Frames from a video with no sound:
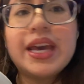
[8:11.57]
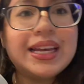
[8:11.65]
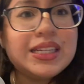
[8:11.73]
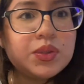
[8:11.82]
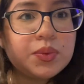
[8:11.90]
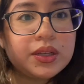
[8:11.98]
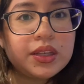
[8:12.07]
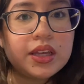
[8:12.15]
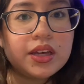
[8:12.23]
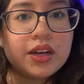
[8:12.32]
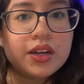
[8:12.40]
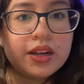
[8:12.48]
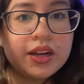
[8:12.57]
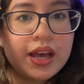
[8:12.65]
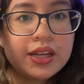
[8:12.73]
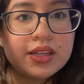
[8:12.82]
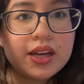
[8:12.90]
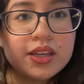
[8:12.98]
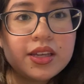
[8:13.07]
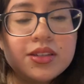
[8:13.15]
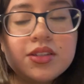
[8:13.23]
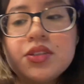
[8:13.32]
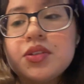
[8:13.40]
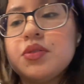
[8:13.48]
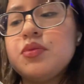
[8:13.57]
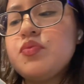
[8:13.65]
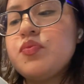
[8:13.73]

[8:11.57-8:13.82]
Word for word: it's really good and it has onions too.